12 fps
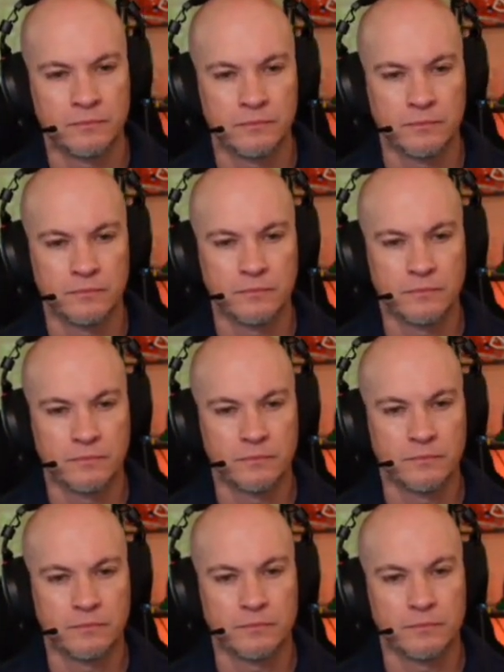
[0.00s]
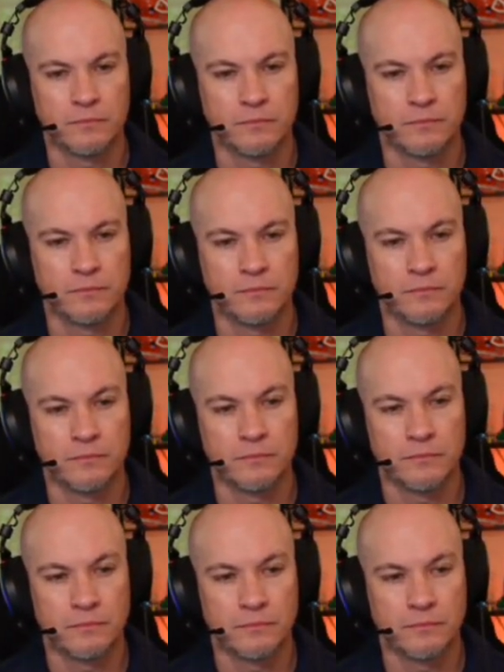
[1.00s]

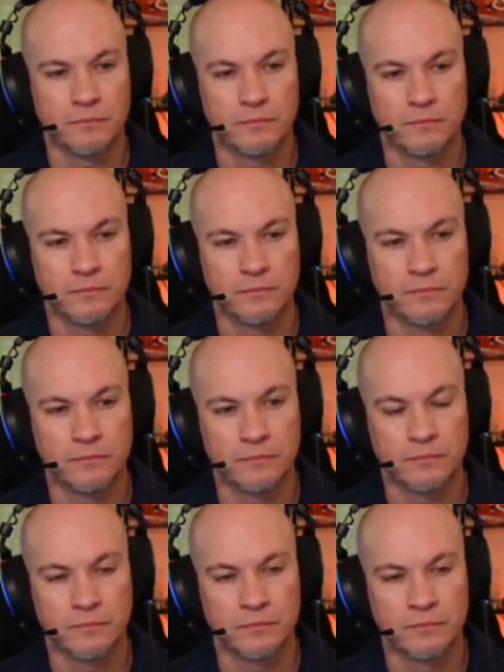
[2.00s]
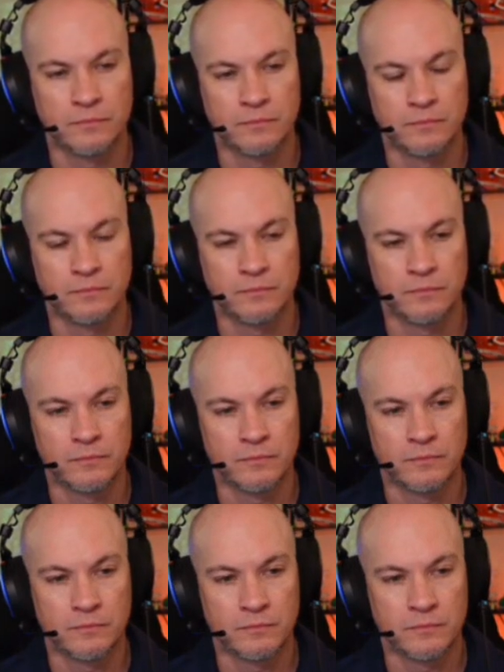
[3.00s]

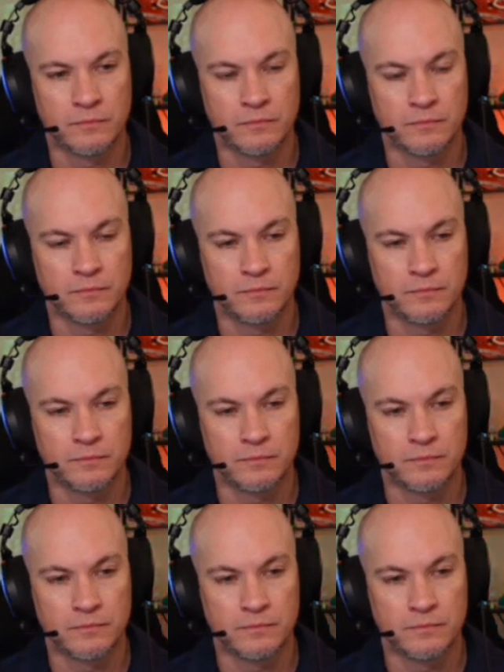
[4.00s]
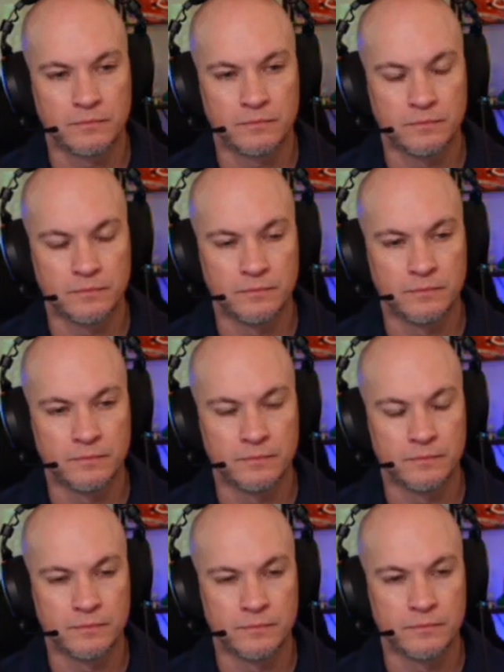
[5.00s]

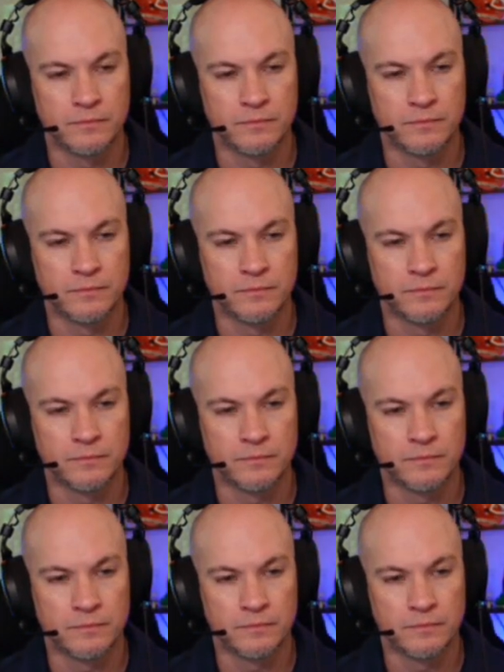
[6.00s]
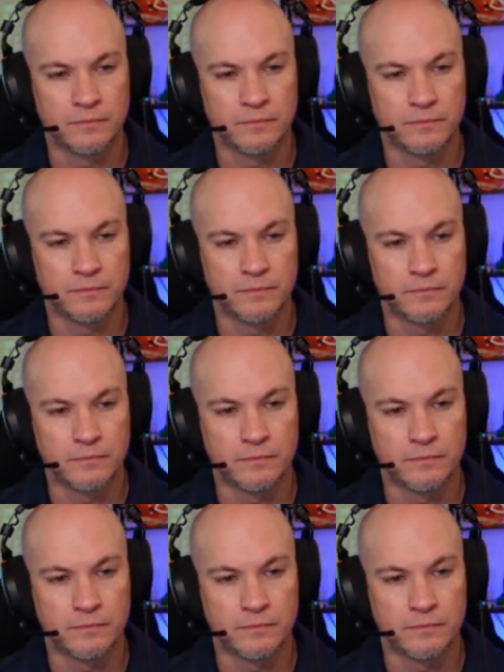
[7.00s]
(not speaking)